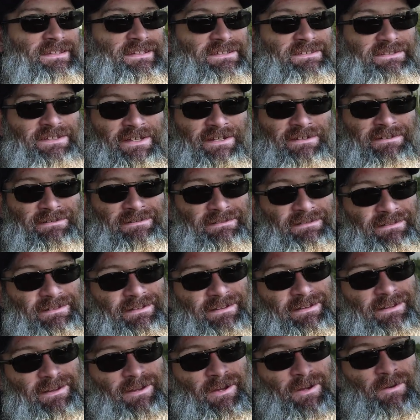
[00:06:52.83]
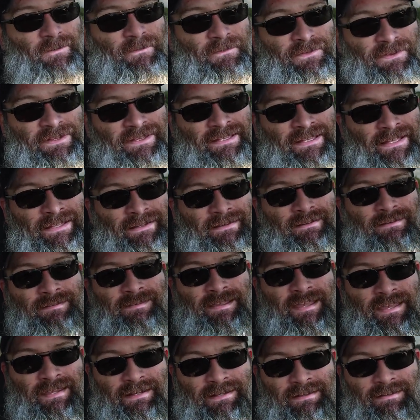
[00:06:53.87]
So hopefully that
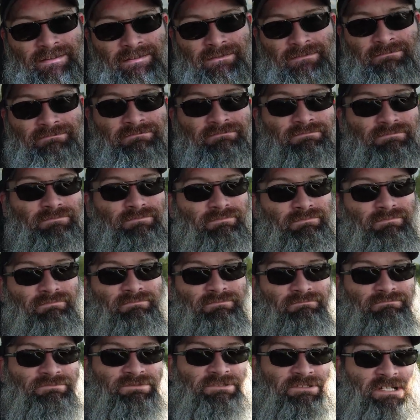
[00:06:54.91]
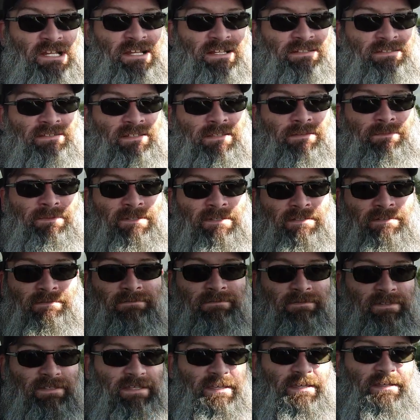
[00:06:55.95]
kind of shines, let me
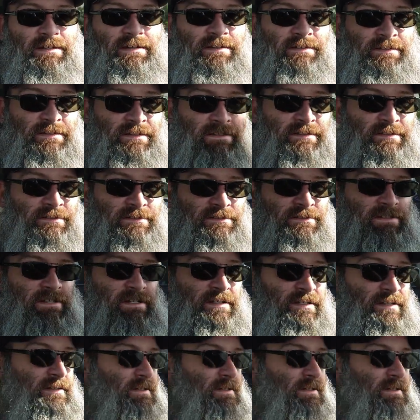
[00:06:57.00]
get on the interstate